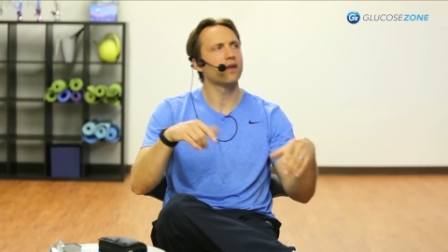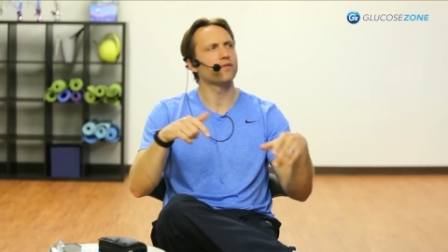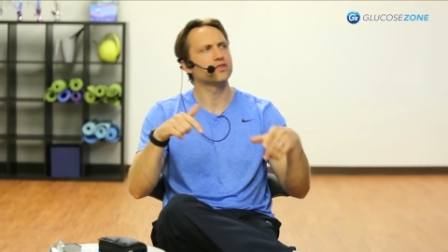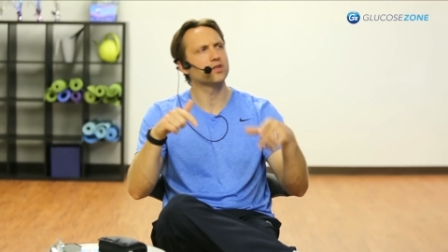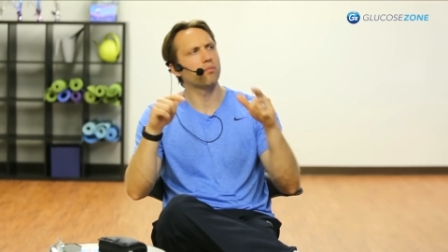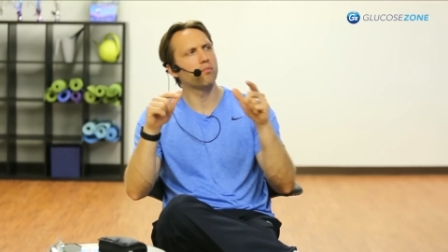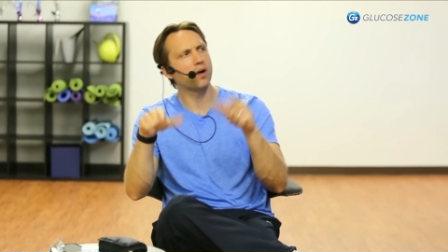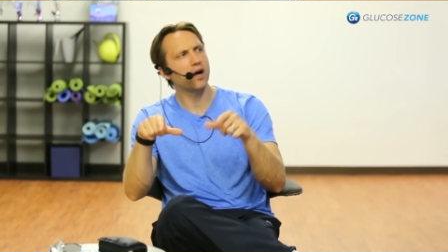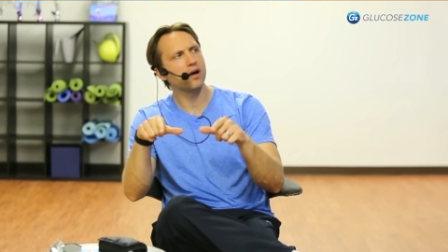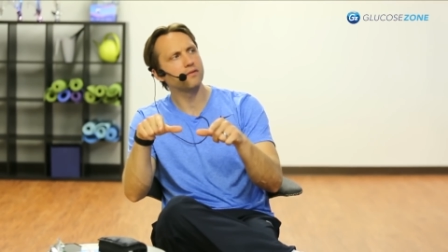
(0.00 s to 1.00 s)
And if it's
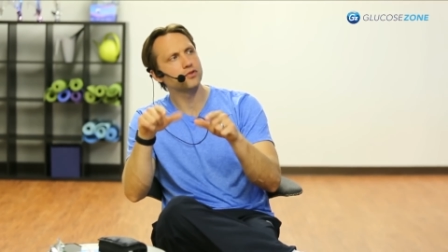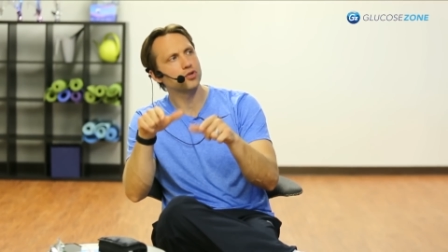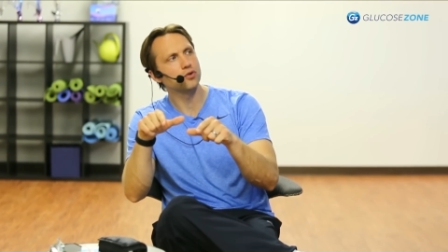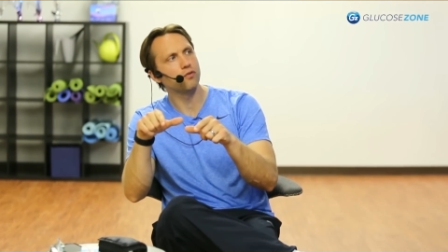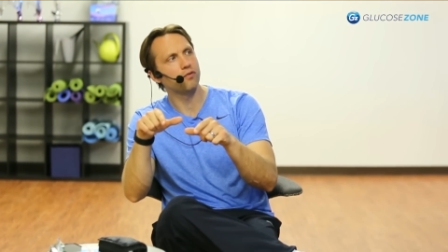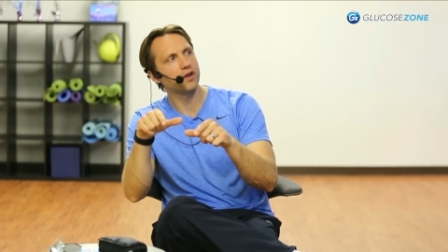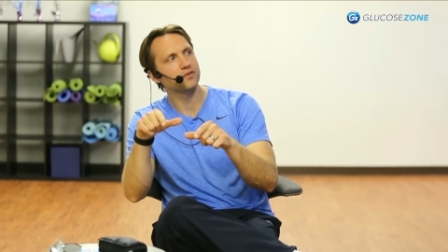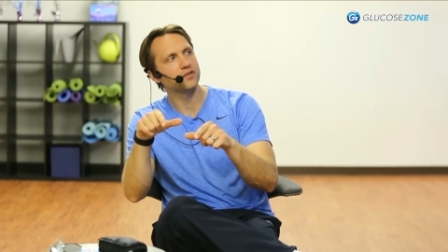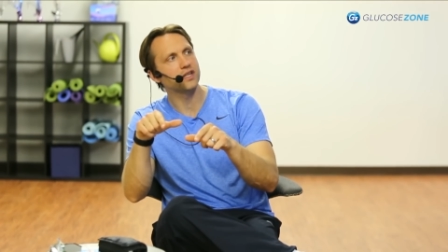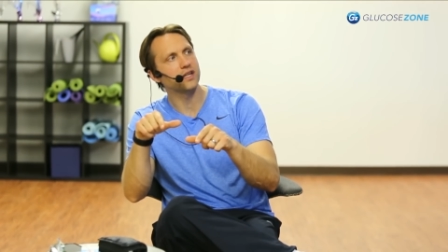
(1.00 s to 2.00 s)
above
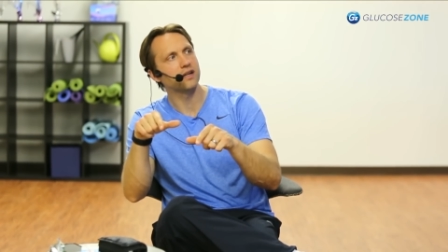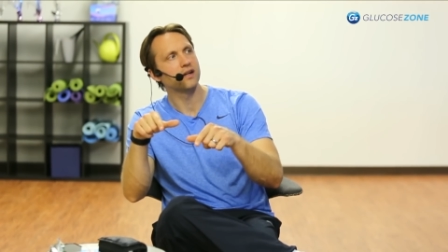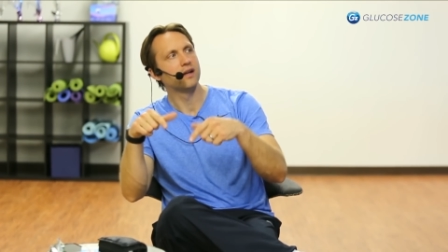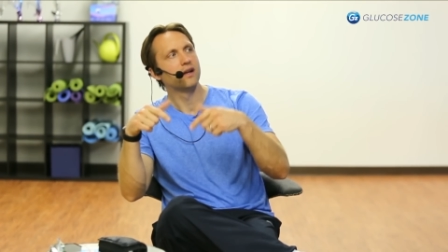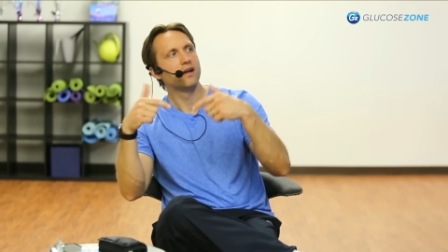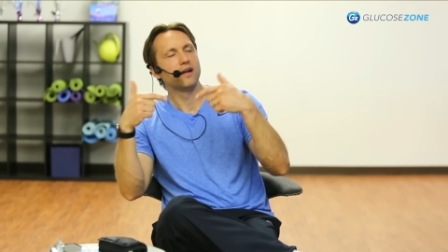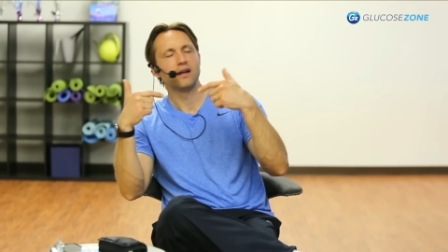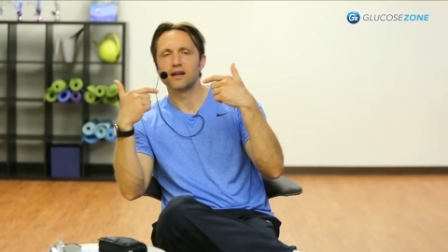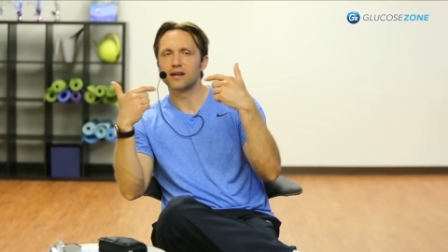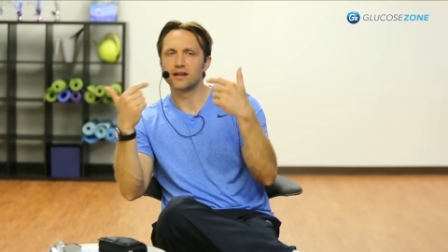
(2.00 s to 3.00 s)
250,
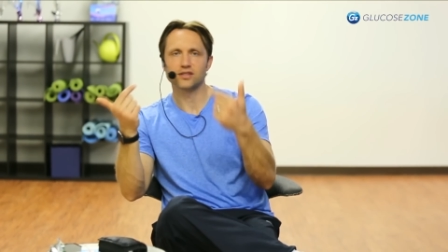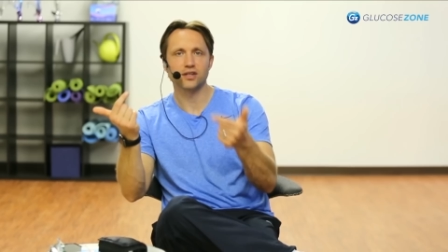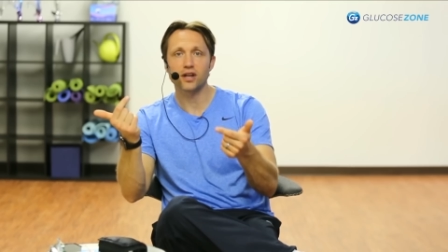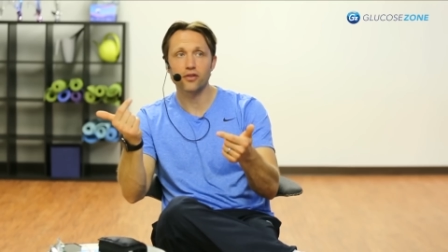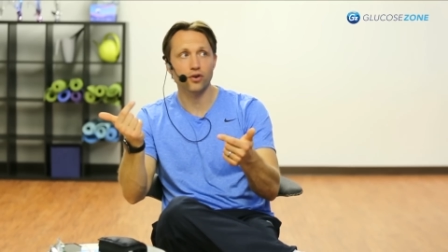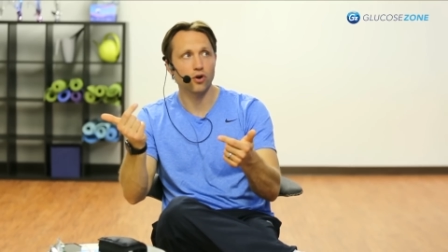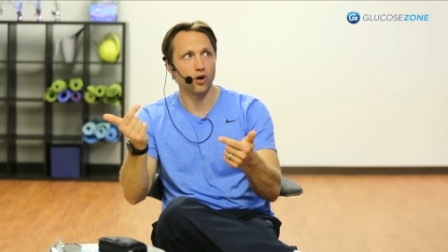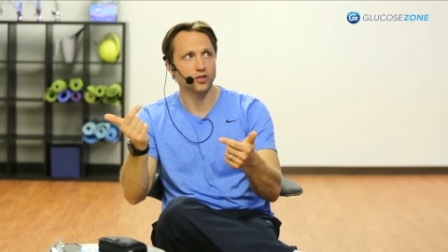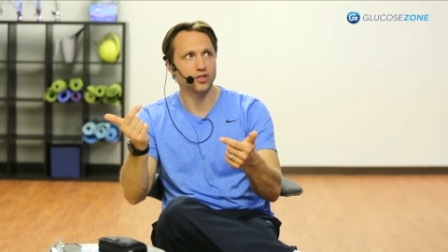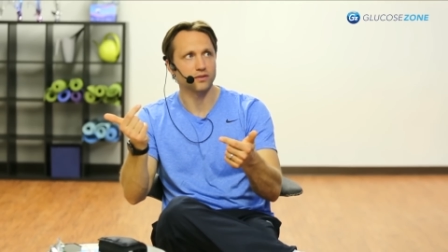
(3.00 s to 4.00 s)
that's
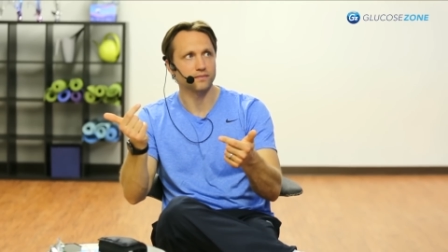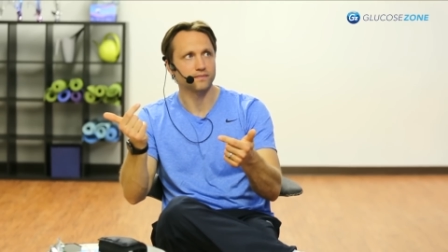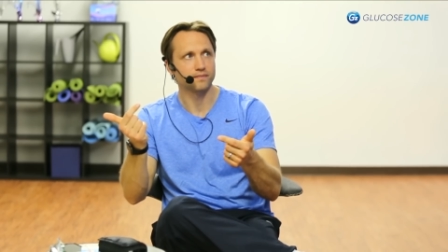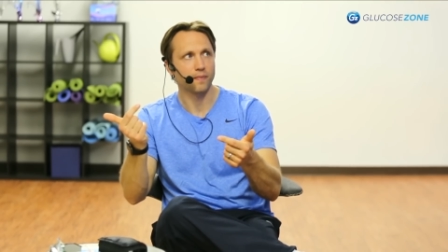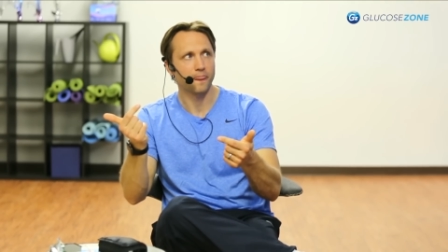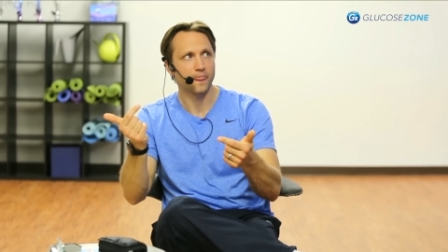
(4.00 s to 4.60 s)
another caution.